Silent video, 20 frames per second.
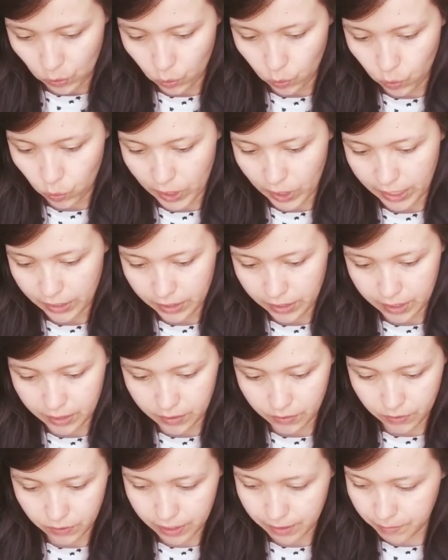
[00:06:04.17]
where you can
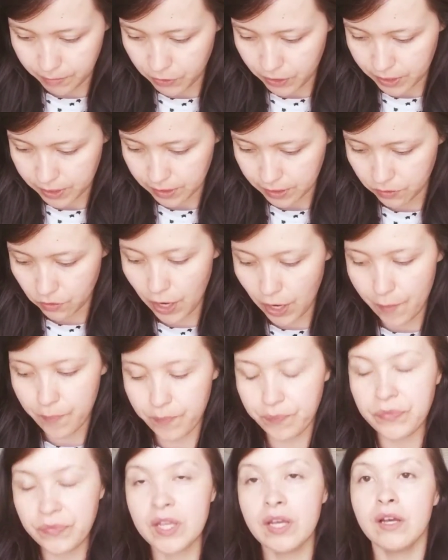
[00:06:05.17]
look up quizzes. Okay,
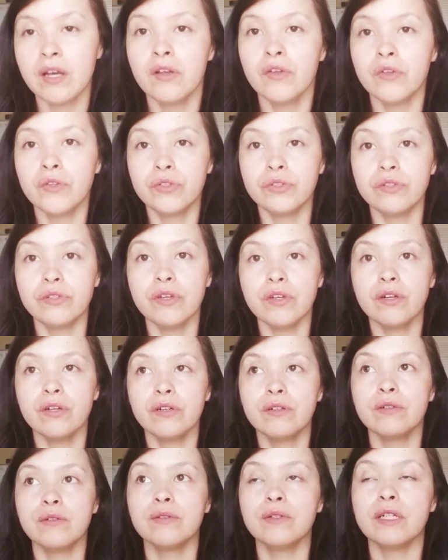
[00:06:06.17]

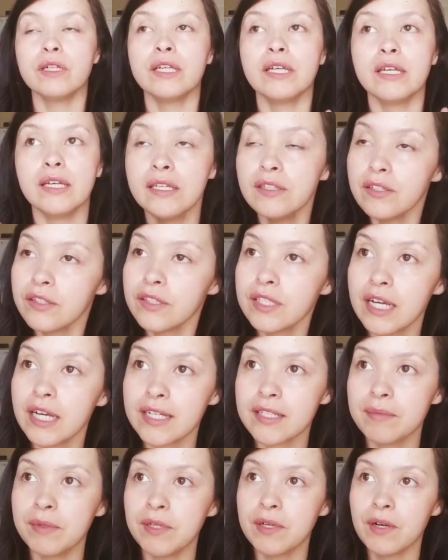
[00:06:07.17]
so in your
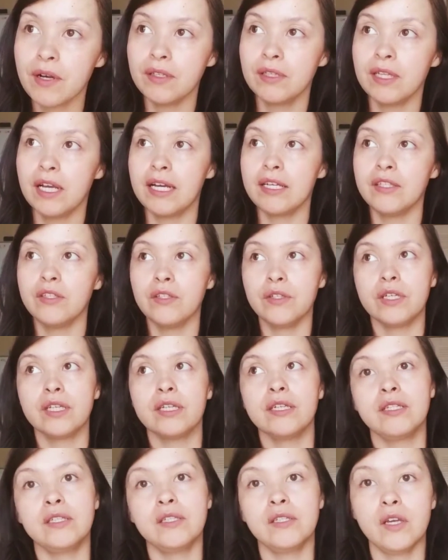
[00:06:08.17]
textbook online, you
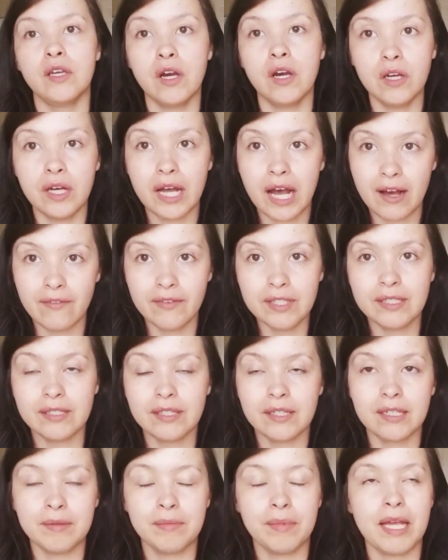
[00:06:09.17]
can have a
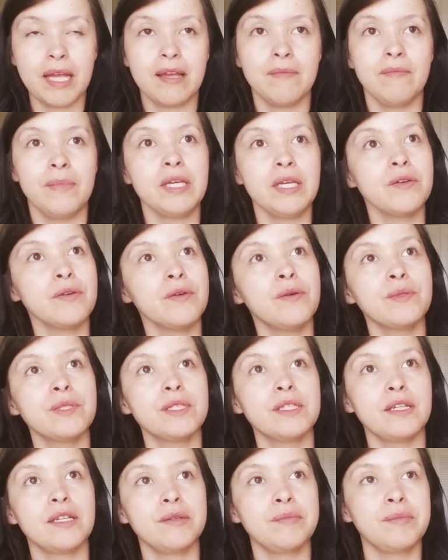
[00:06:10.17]
study plan, make your own
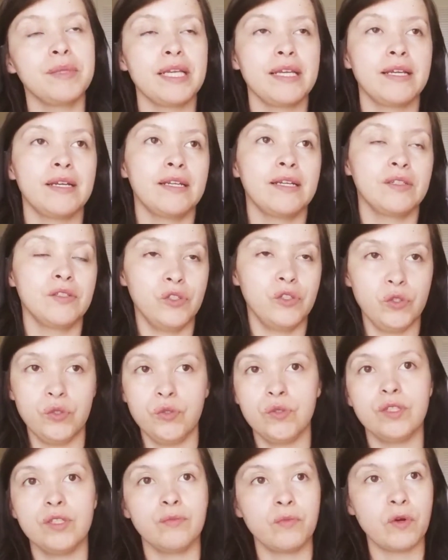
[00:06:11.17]
study plan, and do
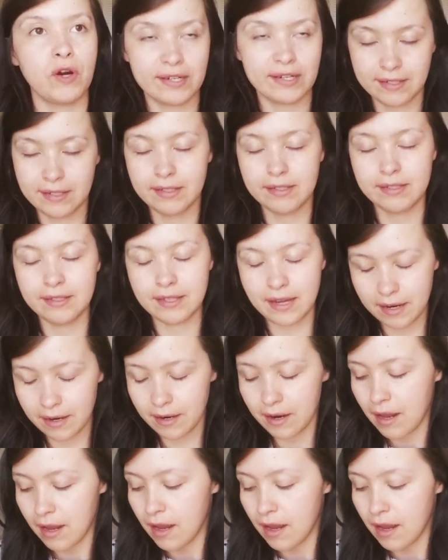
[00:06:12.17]
some questions there.